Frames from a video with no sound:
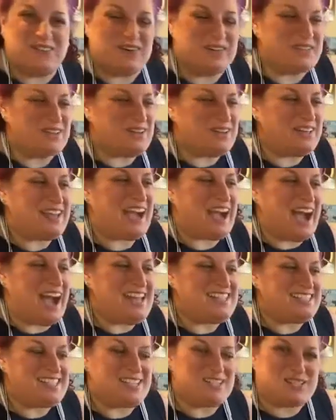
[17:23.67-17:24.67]
Well,
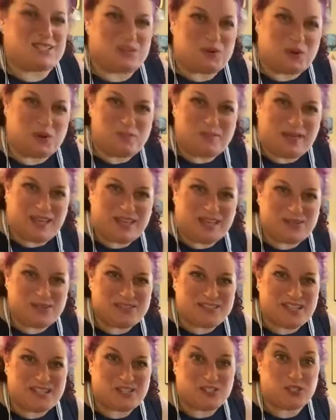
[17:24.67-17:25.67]
I say sorbet. You
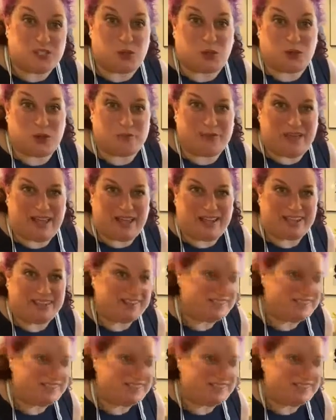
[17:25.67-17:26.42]
say sorbet.